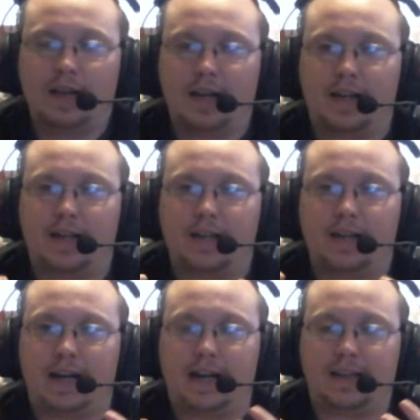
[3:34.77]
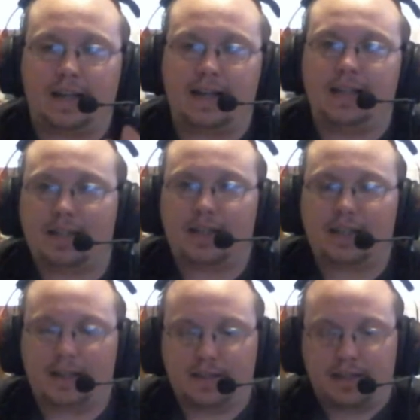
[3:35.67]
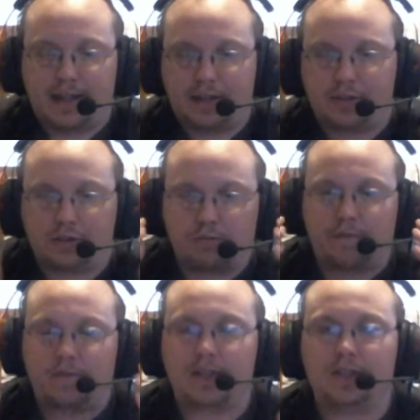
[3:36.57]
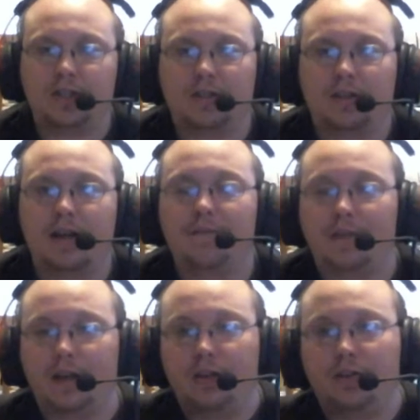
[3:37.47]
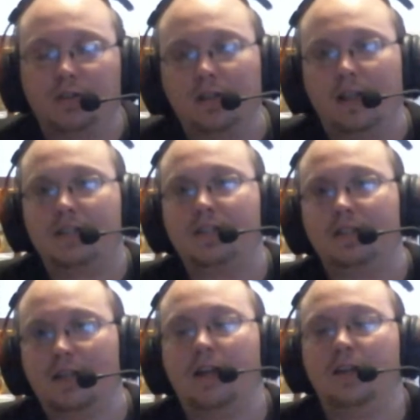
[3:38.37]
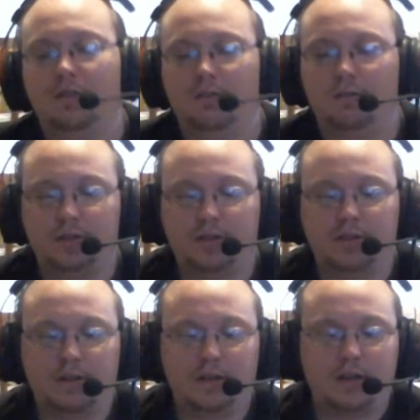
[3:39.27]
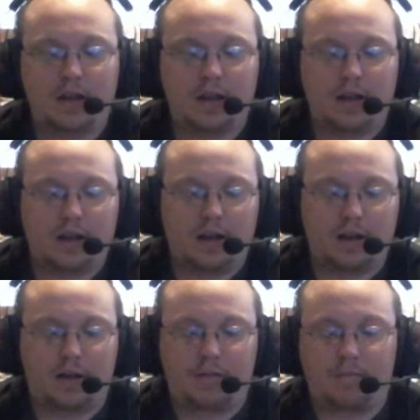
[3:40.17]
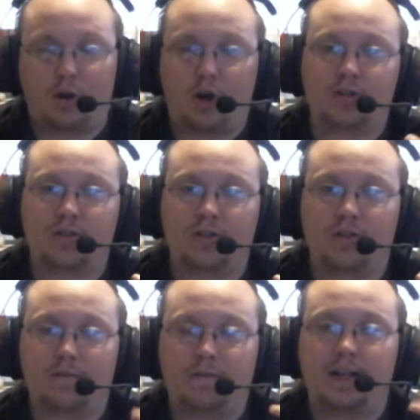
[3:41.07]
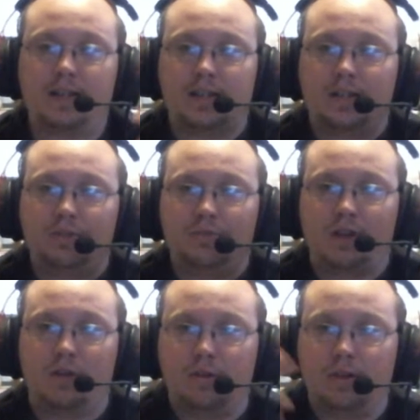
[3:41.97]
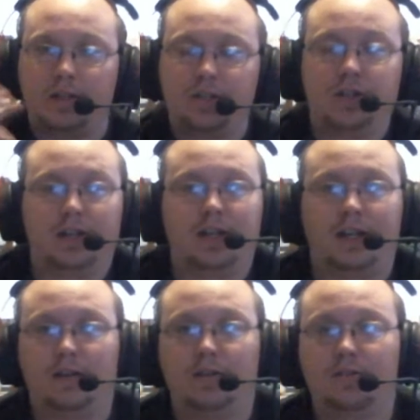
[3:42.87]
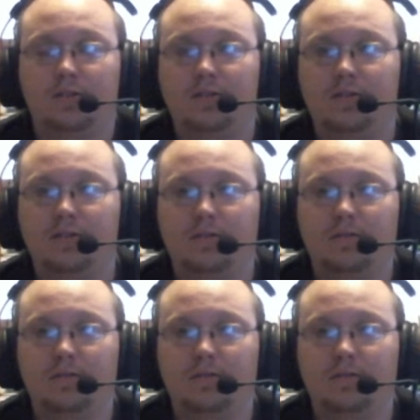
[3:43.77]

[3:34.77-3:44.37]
And I like that. It's a good reflection on life and a good lesson that I learned. Also, the fact that you dealt with each of the characters,